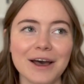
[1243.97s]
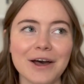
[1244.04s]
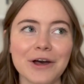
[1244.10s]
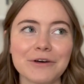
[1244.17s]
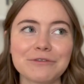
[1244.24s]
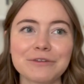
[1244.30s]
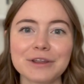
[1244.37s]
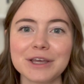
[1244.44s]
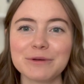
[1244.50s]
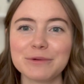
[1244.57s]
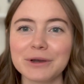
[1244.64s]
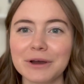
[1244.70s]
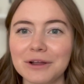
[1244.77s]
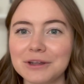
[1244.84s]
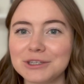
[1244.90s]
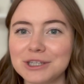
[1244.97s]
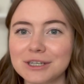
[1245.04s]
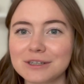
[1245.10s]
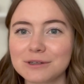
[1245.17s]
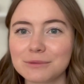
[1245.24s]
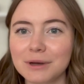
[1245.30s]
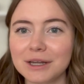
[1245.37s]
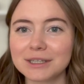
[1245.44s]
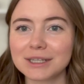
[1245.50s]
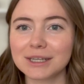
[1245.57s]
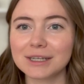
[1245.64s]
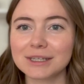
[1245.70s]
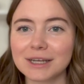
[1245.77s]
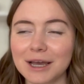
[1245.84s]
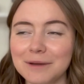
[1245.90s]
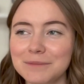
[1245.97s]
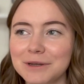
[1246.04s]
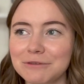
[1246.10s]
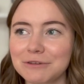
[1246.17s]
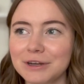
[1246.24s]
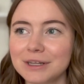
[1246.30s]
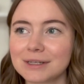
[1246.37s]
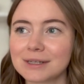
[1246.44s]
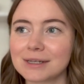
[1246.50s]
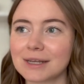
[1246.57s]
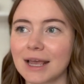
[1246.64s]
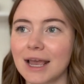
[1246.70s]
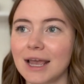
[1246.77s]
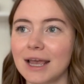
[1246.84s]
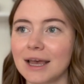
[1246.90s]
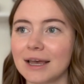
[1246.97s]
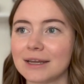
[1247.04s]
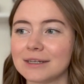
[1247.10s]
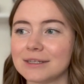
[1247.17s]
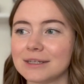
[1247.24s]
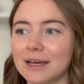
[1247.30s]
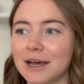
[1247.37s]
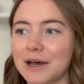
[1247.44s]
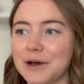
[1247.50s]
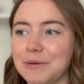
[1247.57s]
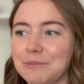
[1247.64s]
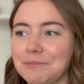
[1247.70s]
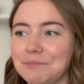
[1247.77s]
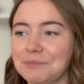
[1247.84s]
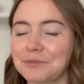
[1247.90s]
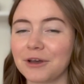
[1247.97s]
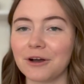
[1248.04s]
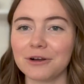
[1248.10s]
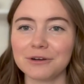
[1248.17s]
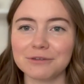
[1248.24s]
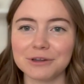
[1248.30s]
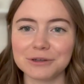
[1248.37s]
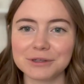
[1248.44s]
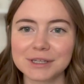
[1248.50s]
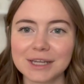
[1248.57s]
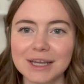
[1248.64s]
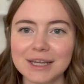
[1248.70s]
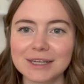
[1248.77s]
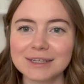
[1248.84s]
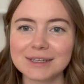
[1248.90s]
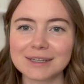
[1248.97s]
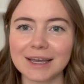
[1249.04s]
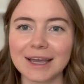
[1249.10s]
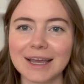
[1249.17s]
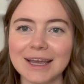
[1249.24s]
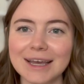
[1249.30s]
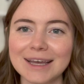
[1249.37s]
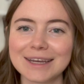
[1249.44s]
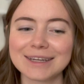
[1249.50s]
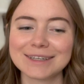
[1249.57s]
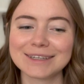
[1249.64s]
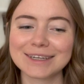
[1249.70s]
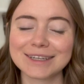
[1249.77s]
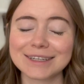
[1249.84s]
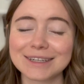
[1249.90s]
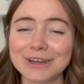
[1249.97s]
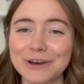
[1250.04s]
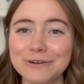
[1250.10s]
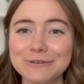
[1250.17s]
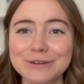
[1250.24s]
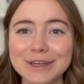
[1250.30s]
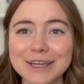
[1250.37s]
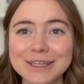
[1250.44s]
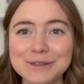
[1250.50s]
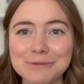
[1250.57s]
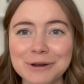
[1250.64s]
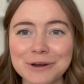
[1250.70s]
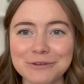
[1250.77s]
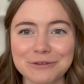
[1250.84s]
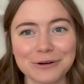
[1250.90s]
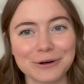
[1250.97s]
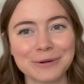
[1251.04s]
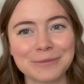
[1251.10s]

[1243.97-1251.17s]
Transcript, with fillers: Hopefully we all adjust well to the time difference and um, all of those things and hopefully it's wonderful.